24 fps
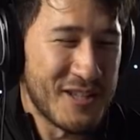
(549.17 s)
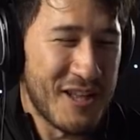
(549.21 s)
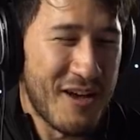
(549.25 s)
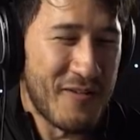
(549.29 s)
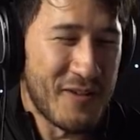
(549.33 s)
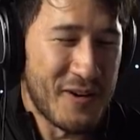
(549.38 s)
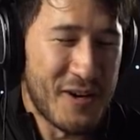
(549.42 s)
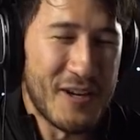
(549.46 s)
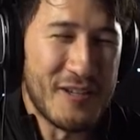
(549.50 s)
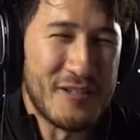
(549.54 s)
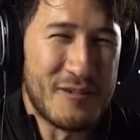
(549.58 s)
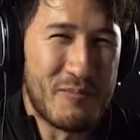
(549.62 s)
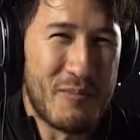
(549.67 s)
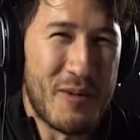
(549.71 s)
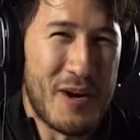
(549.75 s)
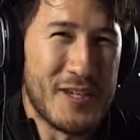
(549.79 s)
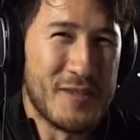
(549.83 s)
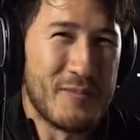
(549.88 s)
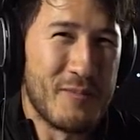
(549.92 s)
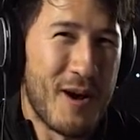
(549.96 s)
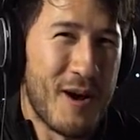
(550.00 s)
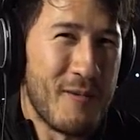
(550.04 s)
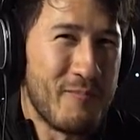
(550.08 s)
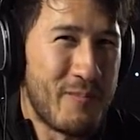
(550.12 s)
love a good
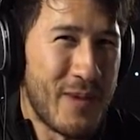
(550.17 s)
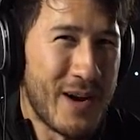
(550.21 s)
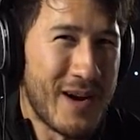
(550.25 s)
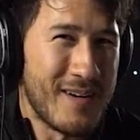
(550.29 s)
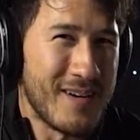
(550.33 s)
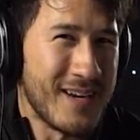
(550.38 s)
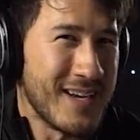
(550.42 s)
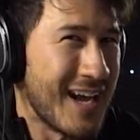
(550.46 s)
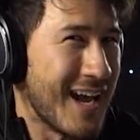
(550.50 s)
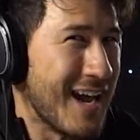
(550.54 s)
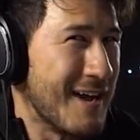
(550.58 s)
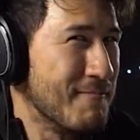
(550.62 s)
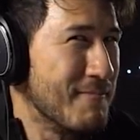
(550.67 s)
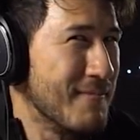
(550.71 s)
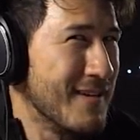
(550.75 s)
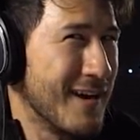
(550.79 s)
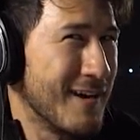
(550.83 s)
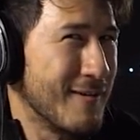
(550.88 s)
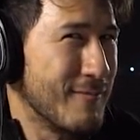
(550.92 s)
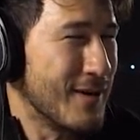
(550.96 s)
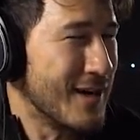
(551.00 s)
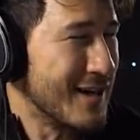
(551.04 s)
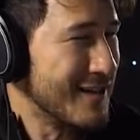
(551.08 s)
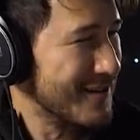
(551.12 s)
SpongeBob parody game.
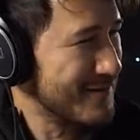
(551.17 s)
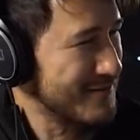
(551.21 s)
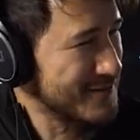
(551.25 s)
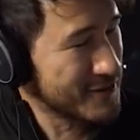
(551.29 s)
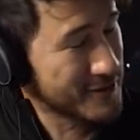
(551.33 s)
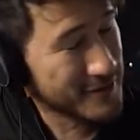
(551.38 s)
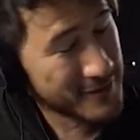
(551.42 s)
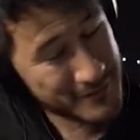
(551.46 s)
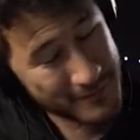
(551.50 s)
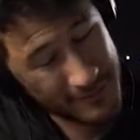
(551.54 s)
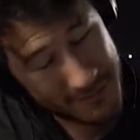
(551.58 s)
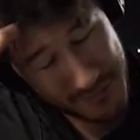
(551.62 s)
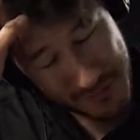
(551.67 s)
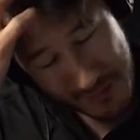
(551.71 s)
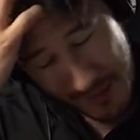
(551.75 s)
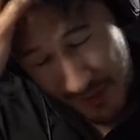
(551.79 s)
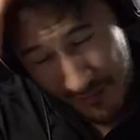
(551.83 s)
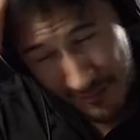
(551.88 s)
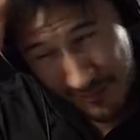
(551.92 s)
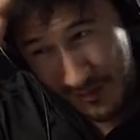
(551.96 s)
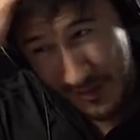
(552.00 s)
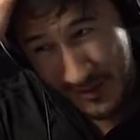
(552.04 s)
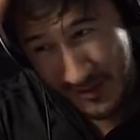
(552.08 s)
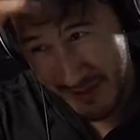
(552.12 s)
Everybody loves
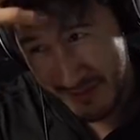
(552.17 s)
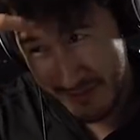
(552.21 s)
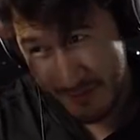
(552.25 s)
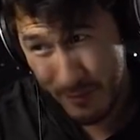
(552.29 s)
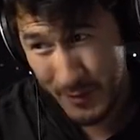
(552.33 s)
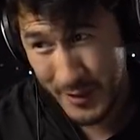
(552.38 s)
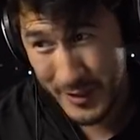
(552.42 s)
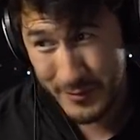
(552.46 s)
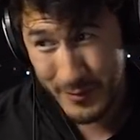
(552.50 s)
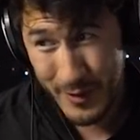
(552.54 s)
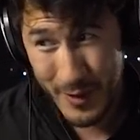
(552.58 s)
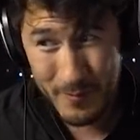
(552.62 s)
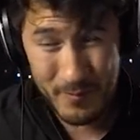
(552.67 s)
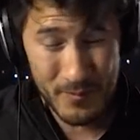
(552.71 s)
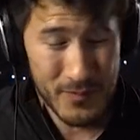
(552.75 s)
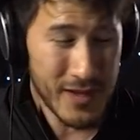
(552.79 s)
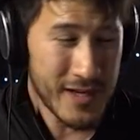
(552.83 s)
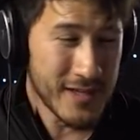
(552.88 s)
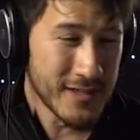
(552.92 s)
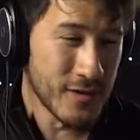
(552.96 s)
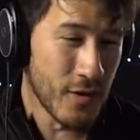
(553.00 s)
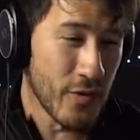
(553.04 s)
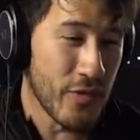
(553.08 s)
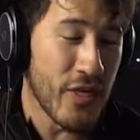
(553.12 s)
SpongeBob.
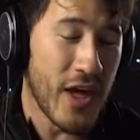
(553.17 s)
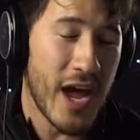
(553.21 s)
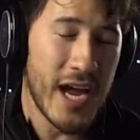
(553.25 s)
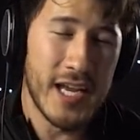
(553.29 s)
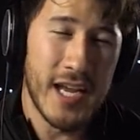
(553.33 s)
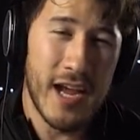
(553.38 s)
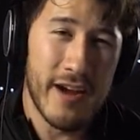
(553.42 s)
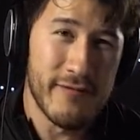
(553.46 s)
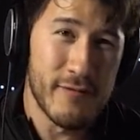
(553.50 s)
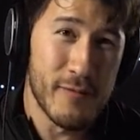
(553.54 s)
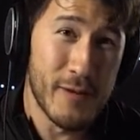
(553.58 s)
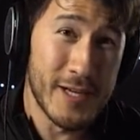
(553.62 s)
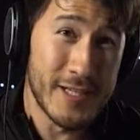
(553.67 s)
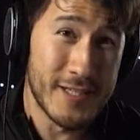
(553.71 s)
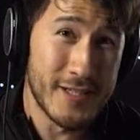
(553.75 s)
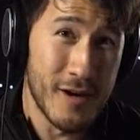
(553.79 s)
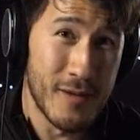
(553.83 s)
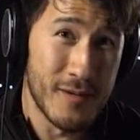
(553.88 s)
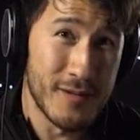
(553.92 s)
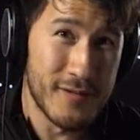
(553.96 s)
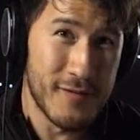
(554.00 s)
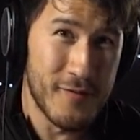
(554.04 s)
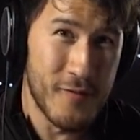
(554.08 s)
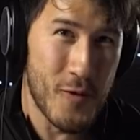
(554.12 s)
So thank you everybody so
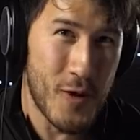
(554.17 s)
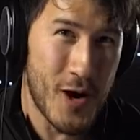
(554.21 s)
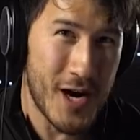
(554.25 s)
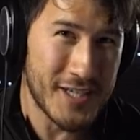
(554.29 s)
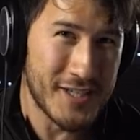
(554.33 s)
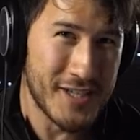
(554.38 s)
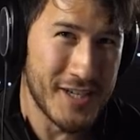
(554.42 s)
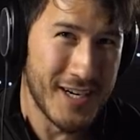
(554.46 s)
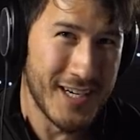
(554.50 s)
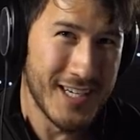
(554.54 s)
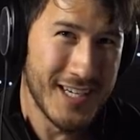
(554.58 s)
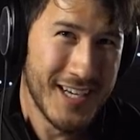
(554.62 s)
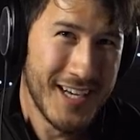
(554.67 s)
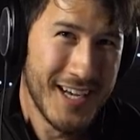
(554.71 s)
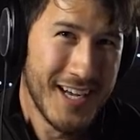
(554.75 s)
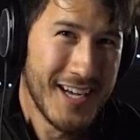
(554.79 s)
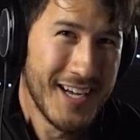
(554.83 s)
much for watching.